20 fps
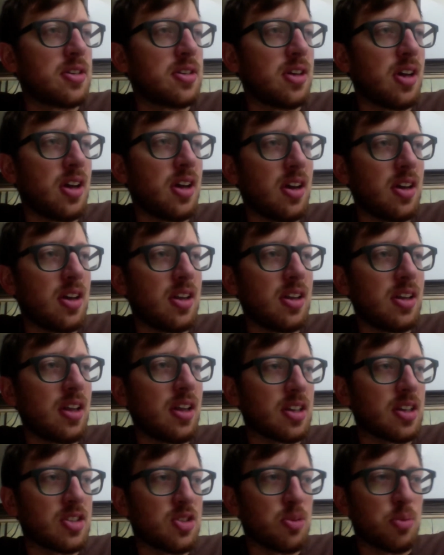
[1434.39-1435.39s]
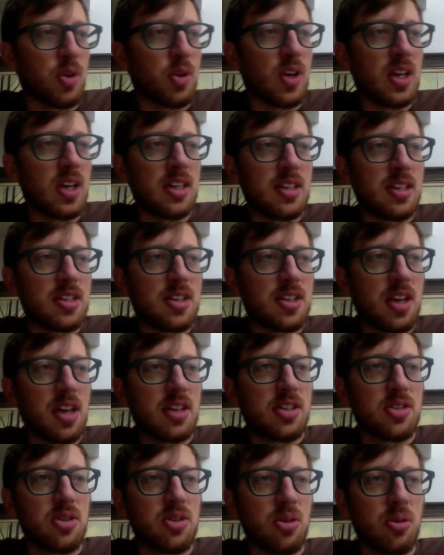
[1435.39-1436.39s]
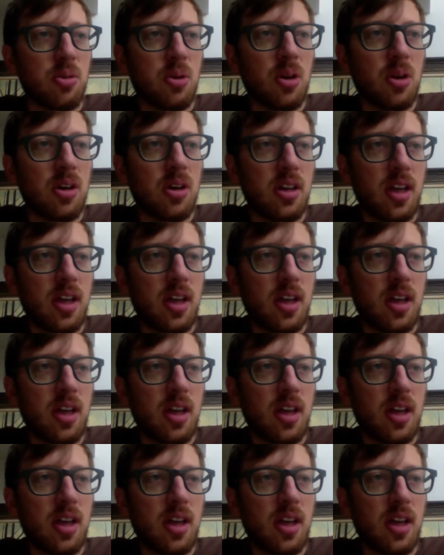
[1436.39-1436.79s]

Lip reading: like super indie sets, so